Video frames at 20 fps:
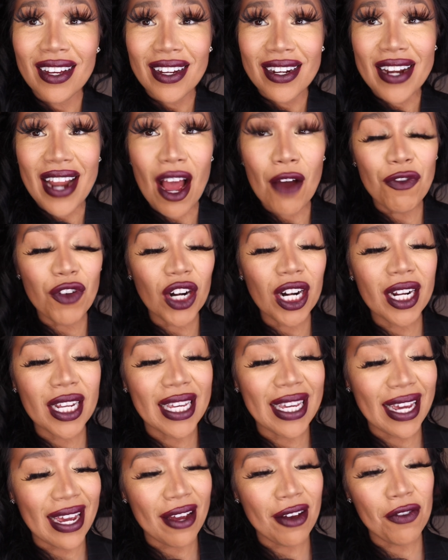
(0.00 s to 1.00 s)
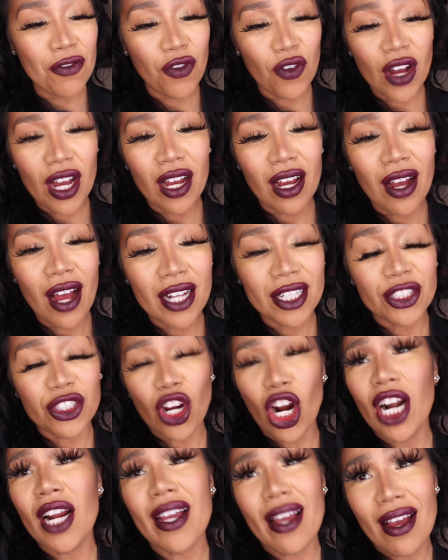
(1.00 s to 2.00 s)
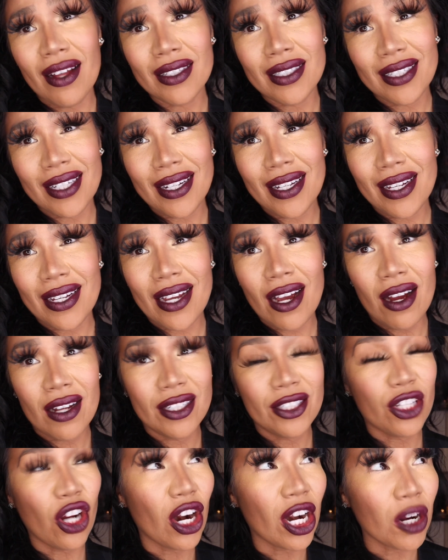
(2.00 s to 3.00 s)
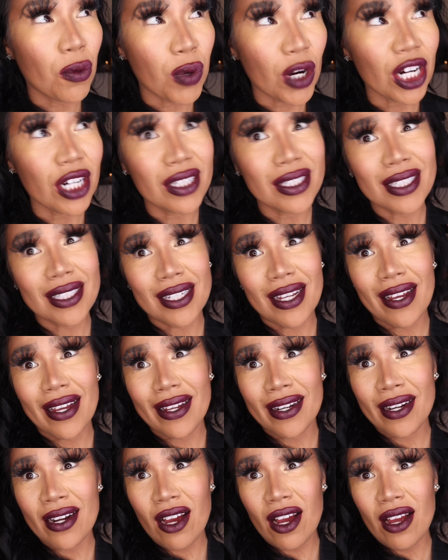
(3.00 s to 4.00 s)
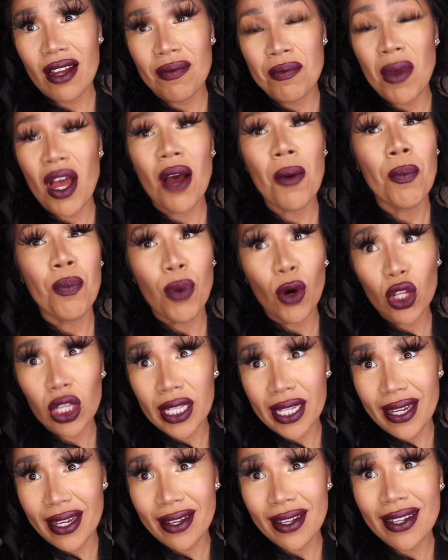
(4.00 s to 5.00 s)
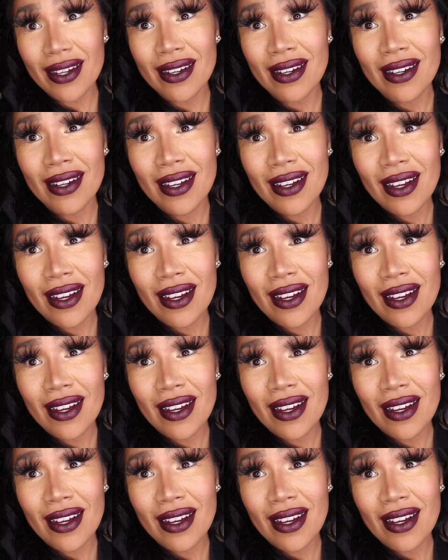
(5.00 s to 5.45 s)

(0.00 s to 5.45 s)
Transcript: Never give a dark entity, a dark person, a bully,